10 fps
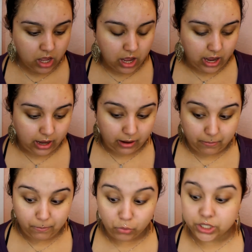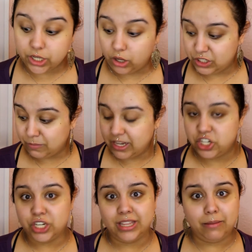Marissa also
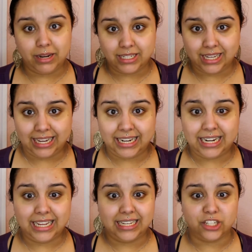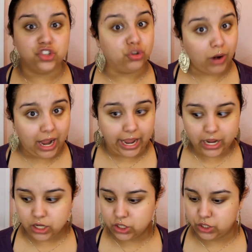mentioned that my skin is dry,
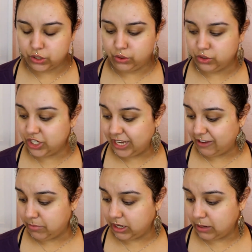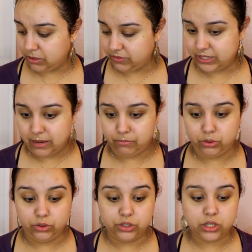so she gave me a couple of
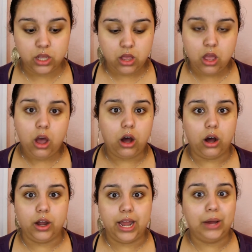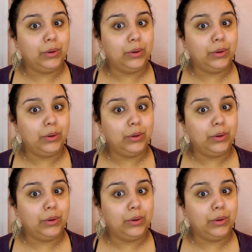samples on how to